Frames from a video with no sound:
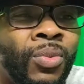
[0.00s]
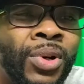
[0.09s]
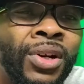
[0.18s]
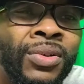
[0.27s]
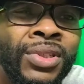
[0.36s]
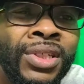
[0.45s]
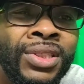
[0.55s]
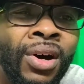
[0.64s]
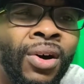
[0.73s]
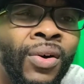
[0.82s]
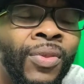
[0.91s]
what are those things
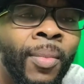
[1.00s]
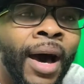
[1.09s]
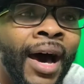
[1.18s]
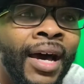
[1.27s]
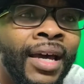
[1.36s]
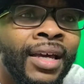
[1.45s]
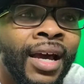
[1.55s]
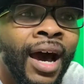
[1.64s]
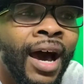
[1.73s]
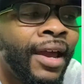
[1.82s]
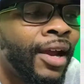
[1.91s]
called? Them
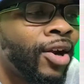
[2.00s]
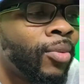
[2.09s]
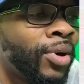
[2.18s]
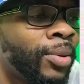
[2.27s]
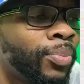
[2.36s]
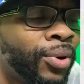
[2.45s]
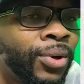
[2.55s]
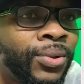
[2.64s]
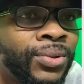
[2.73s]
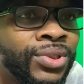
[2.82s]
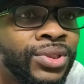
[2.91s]
AirBud
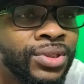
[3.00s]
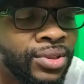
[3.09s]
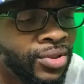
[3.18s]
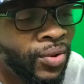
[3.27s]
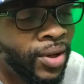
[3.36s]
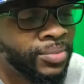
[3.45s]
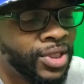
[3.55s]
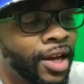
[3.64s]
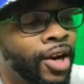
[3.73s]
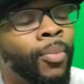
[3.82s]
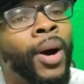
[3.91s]
Pros, you know what I'm
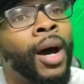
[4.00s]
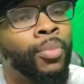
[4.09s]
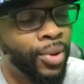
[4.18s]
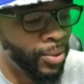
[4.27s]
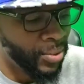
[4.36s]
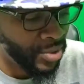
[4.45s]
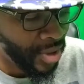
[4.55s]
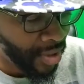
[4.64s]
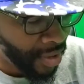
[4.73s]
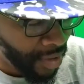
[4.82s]
saying? AirPod Pros